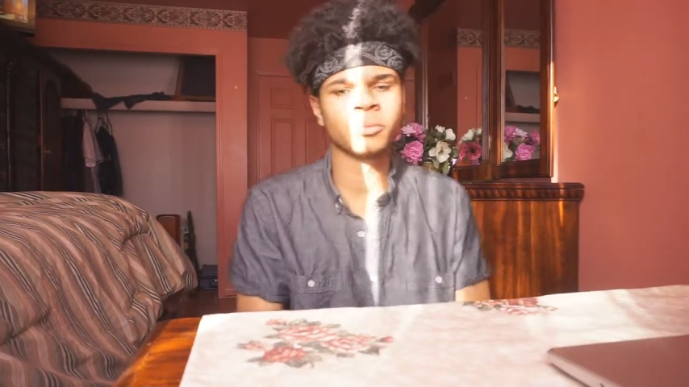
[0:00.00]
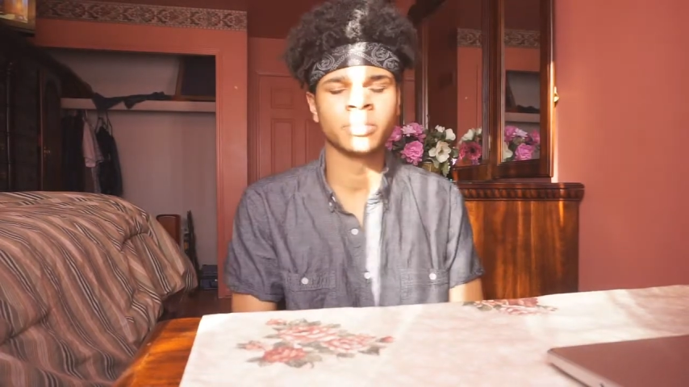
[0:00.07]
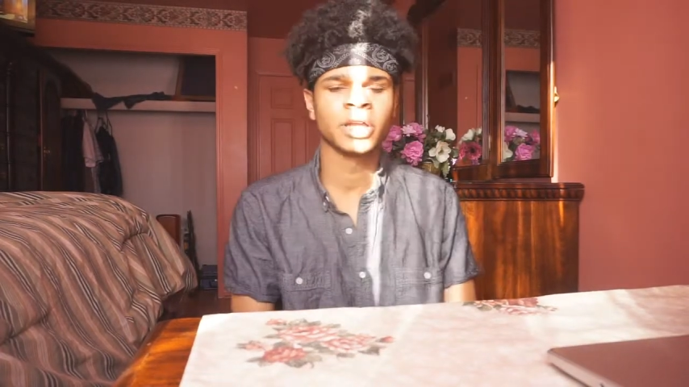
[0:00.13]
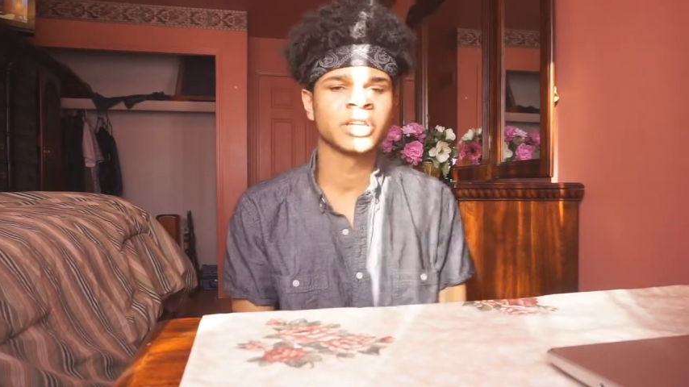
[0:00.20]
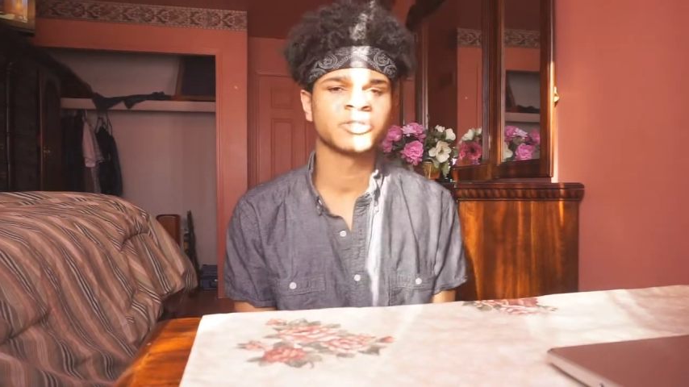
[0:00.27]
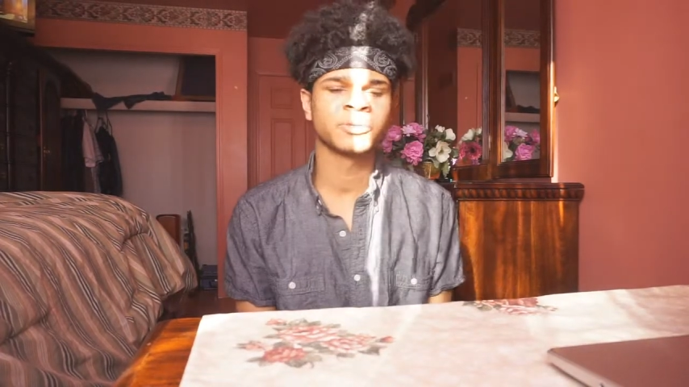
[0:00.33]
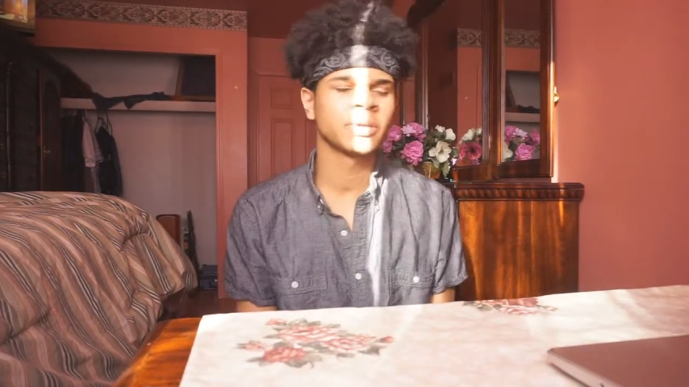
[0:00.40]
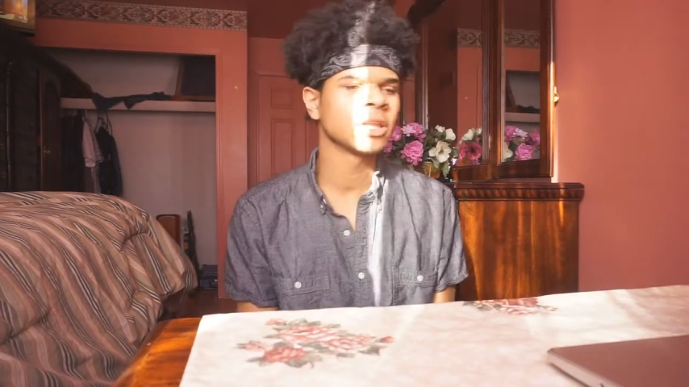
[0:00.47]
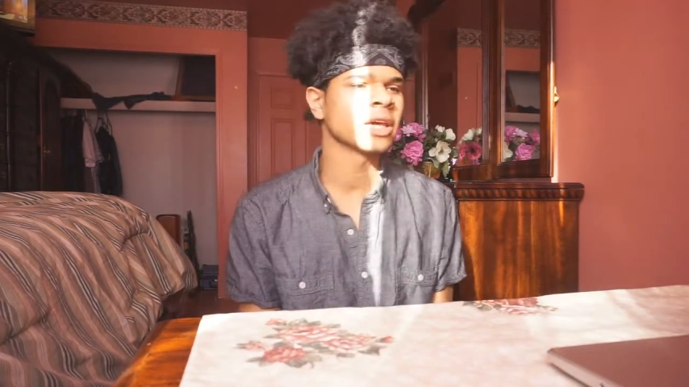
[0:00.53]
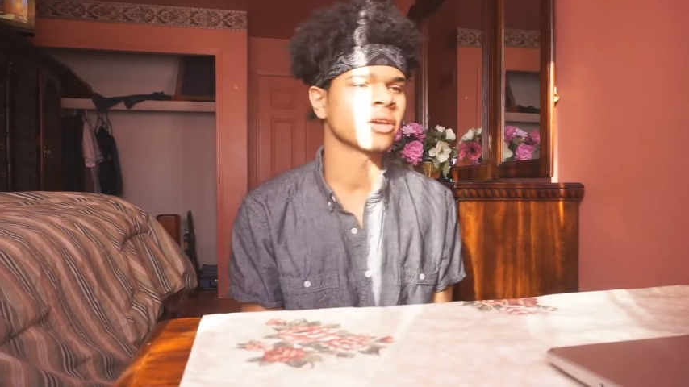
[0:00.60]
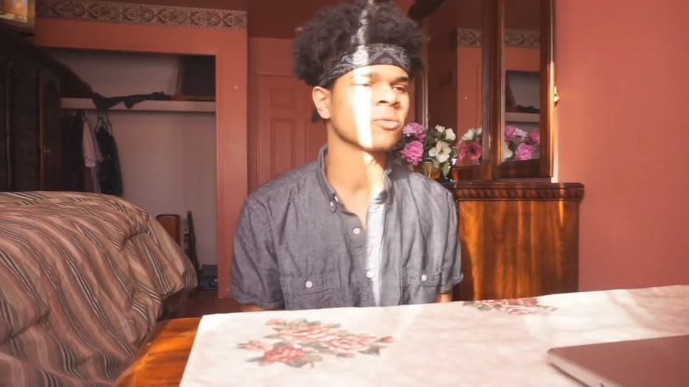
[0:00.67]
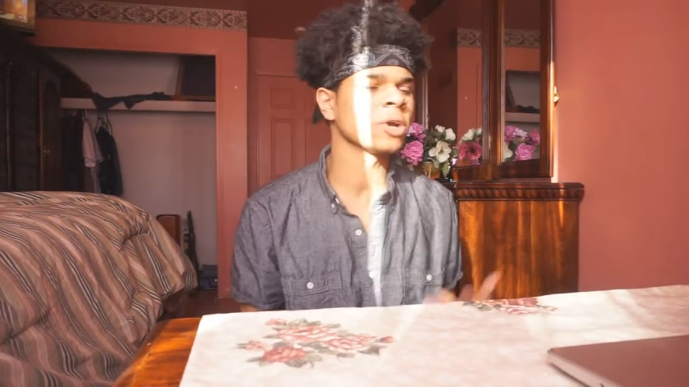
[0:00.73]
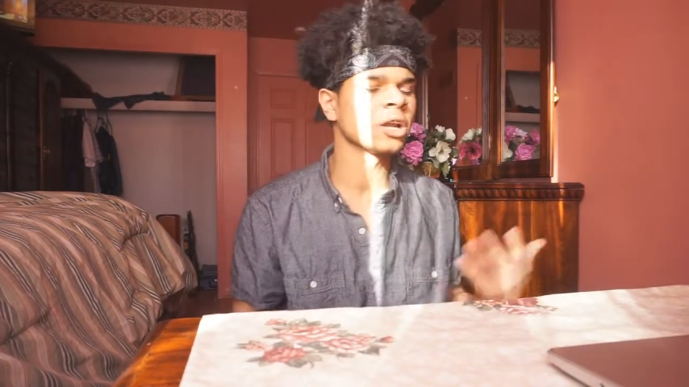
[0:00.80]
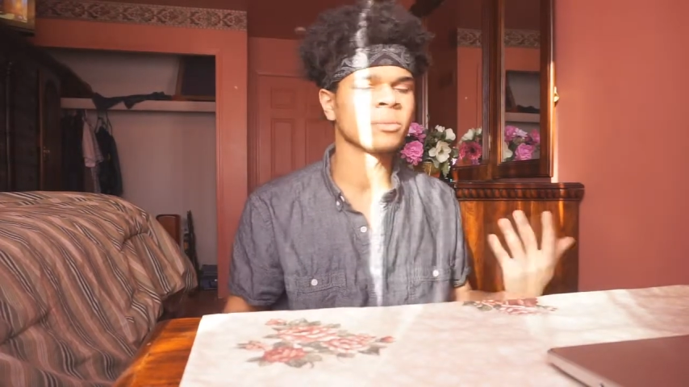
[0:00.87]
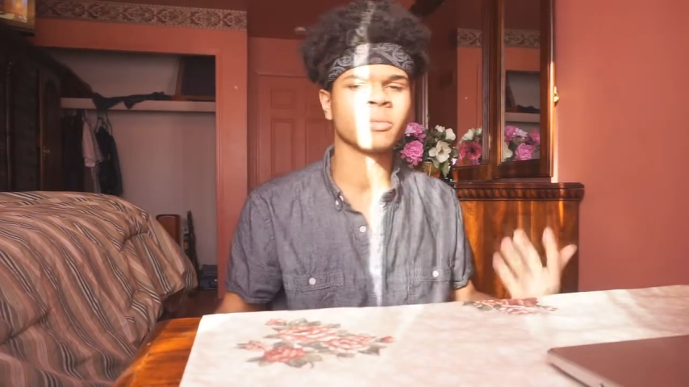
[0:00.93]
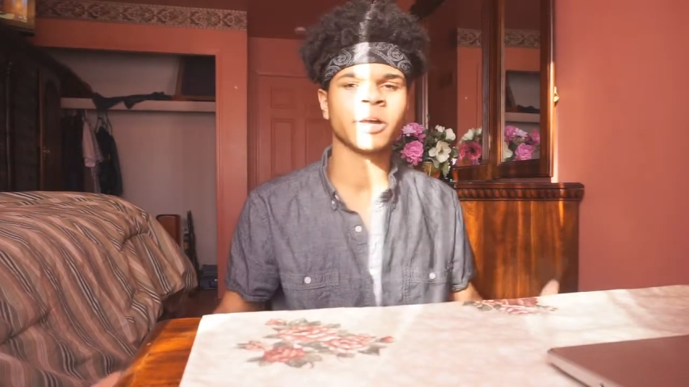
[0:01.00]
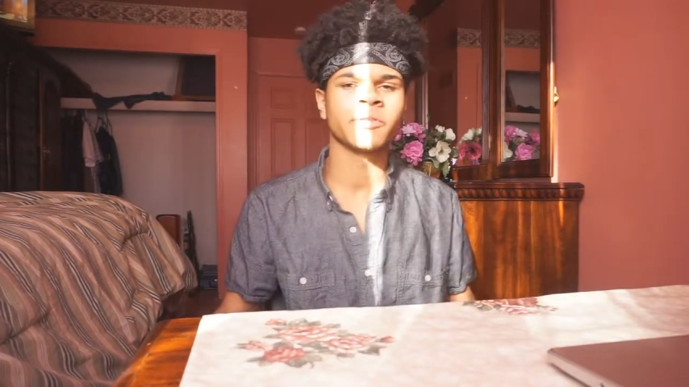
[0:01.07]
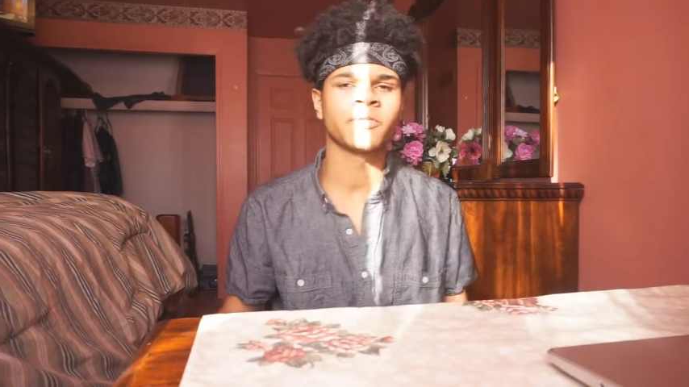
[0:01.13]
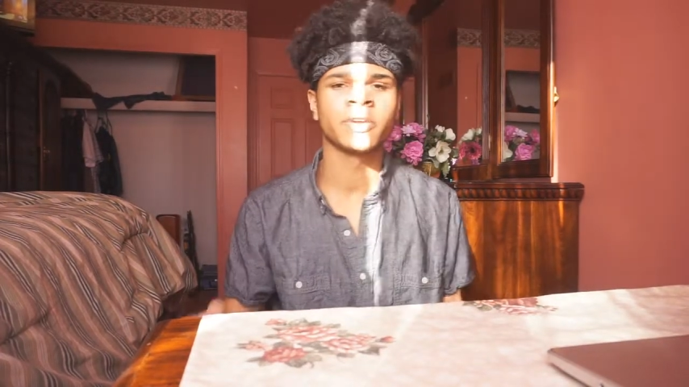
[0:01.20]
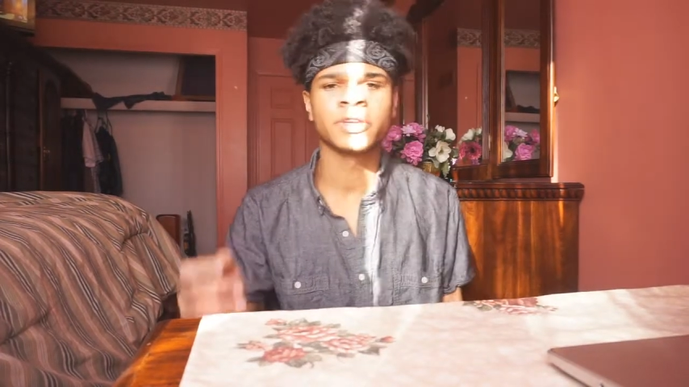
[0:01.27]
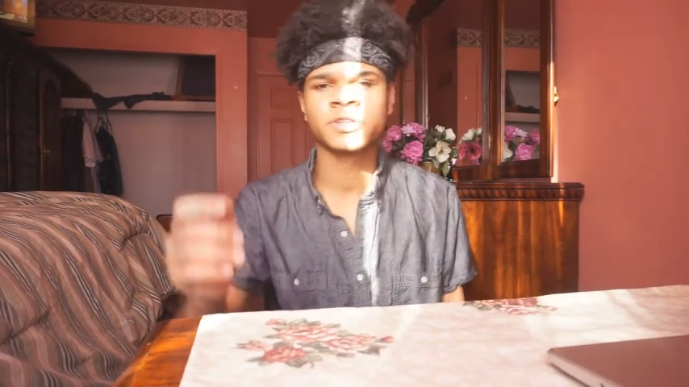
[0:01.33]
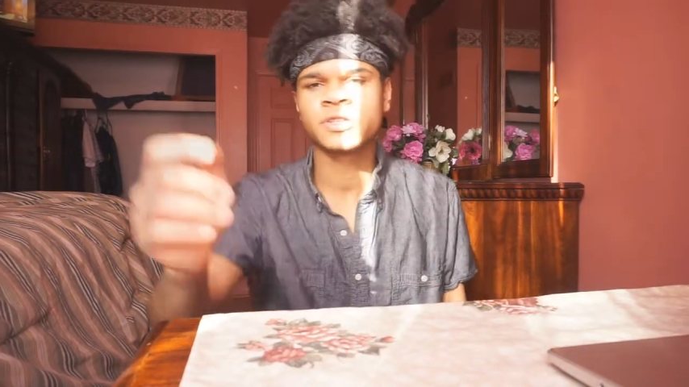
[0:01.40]
bless me like right in my
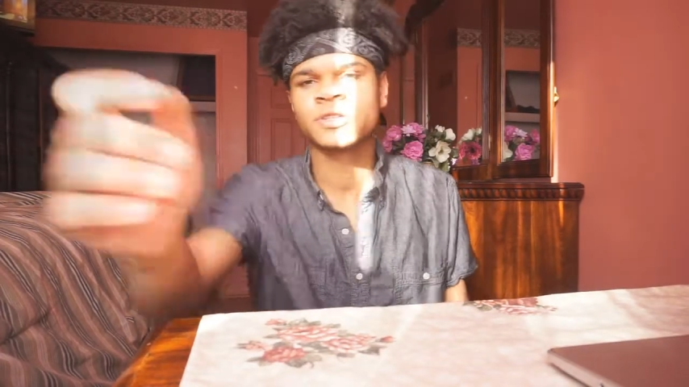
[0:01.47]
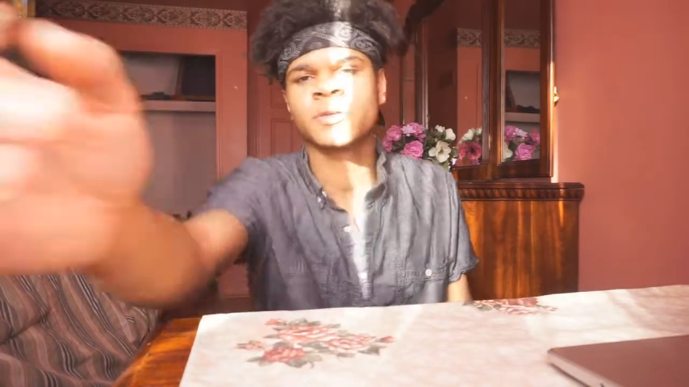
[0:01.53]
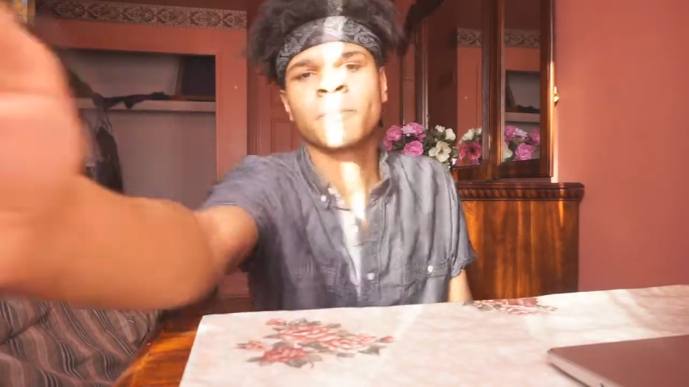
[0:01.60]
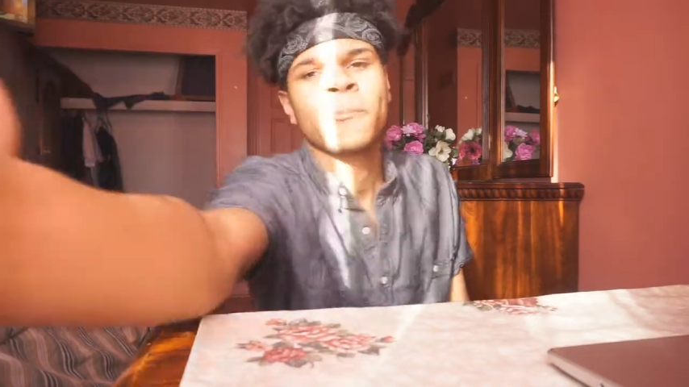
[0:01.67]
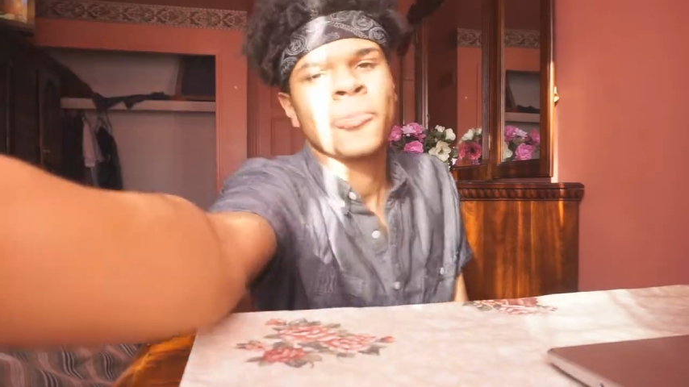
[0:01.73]
face.